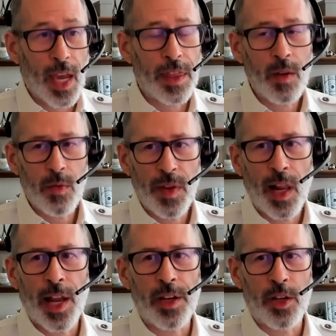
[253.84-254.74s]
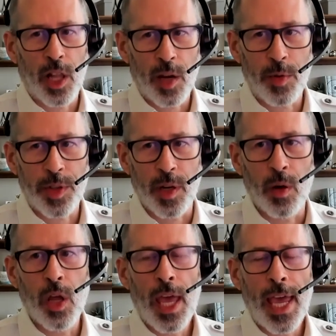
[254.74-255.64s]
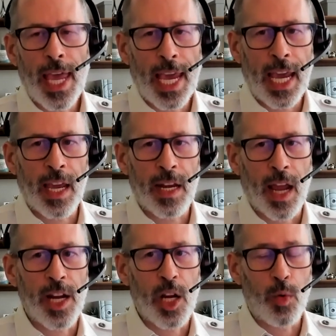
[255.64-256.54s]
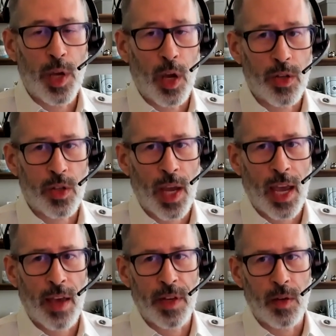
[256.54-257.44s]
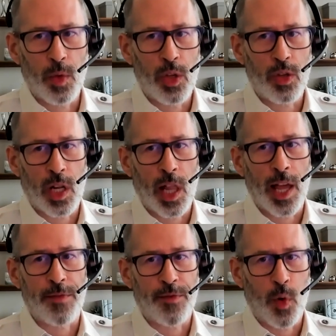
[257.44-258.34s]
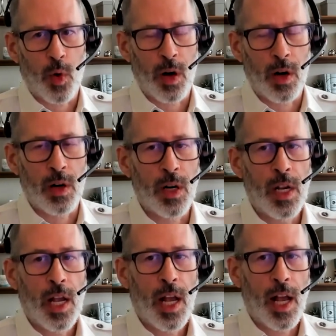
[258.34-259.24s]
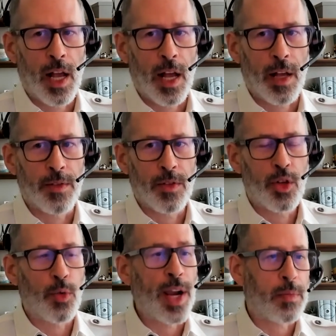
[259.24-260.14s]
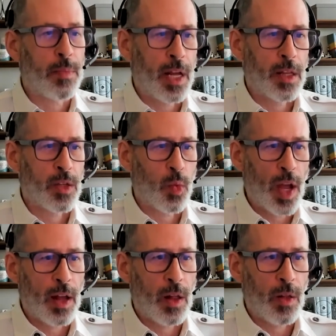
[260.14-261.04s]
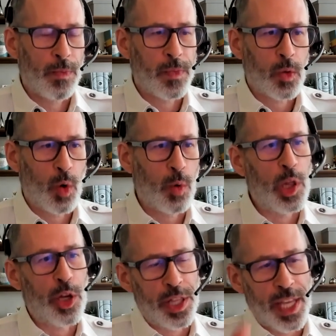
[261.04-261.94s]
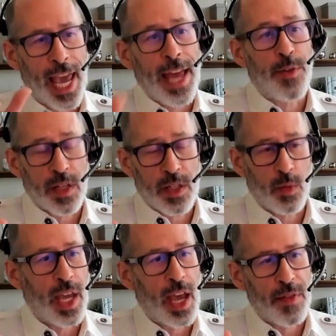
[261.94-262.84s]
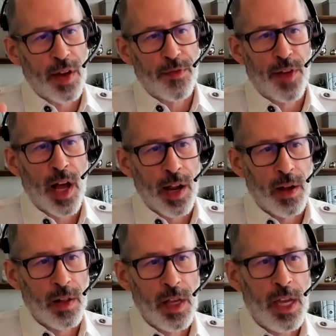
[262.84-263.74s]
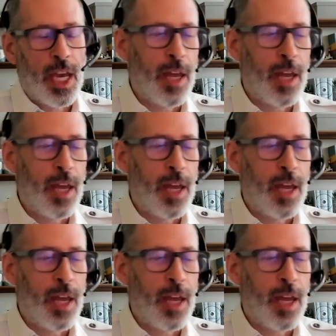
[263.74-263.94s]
Yeah, I think we've had a lot of good luck with it. And I know we also have it, we use it a lot for direct mail as well, where we look at the address that we have on file